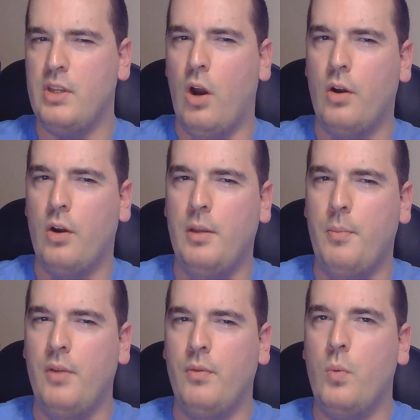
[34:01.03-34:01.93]
the art in a
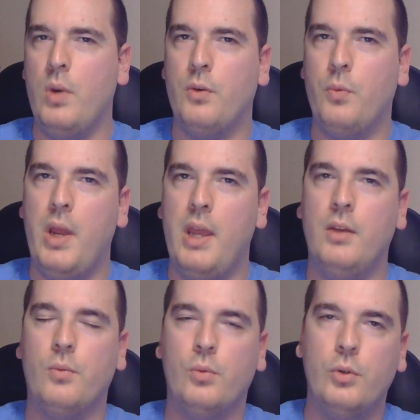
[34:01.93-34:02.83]
bit of a weird
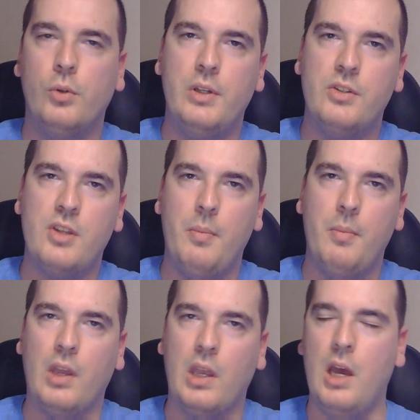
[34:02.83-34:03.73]
way and ruins some
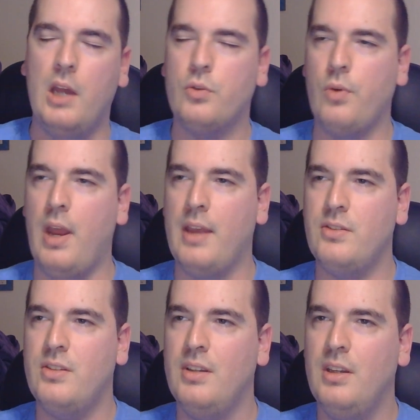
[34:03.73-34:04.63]
of the
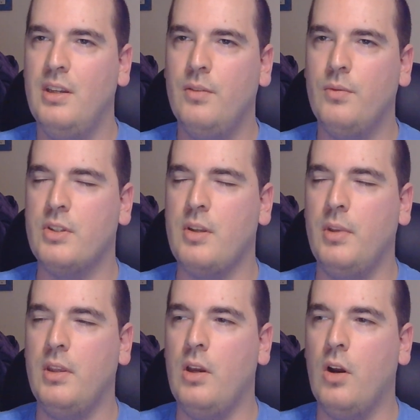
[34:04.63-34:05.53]
contrast for
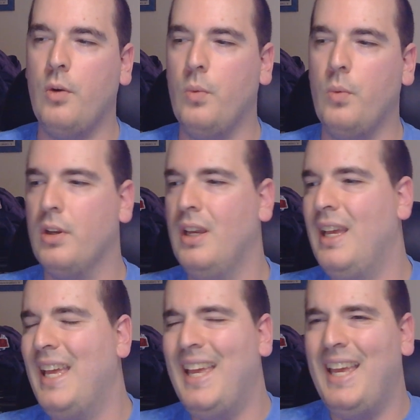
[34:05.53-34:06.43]
some of the artwork,
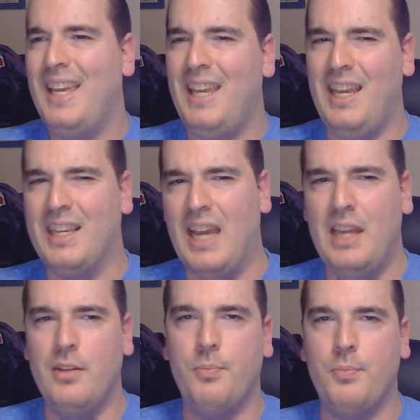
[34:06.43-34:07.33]
it
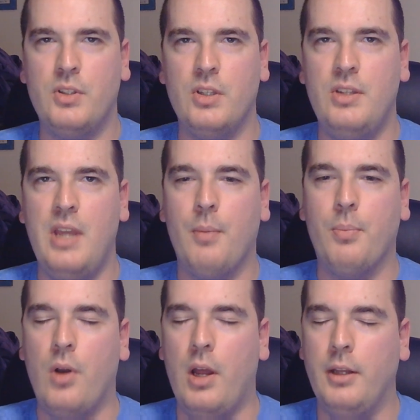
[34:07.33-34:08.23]
kind of puts a
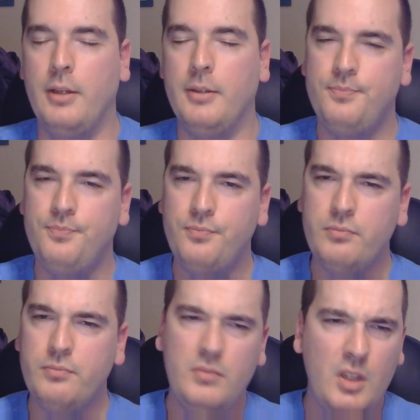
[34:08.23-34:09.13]
damper on it.
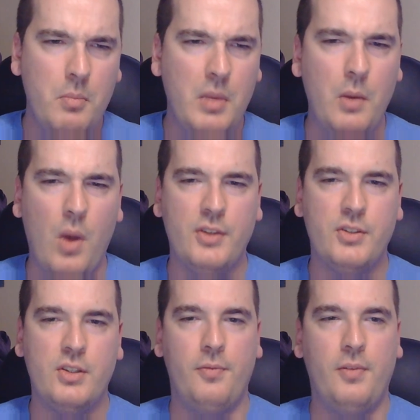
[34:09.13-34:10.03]
Meanwhile,
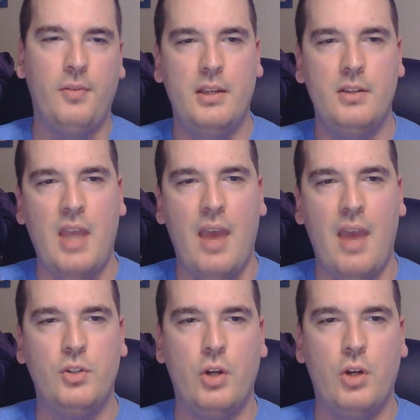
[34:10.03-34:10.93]
stuff like
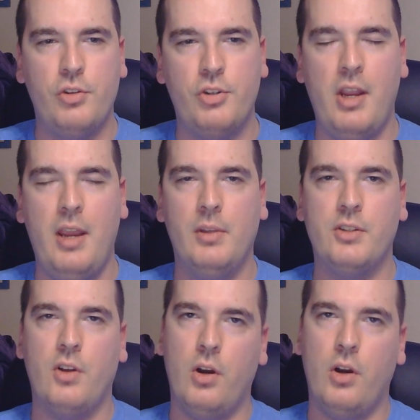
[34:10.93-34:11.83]
Savage Art and
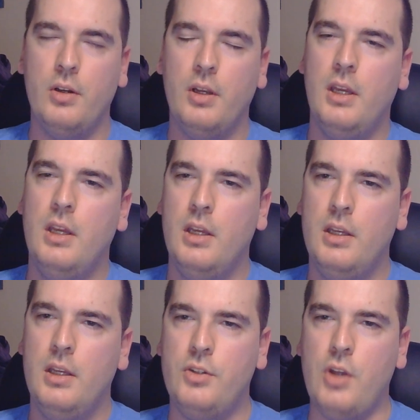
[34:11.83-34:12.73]
Shameless Art
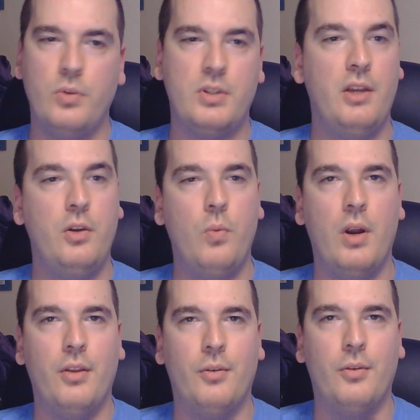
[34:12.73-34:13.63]
don't tell you
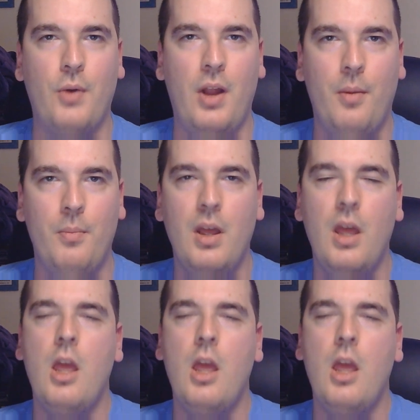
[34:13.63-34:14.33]
where they're from,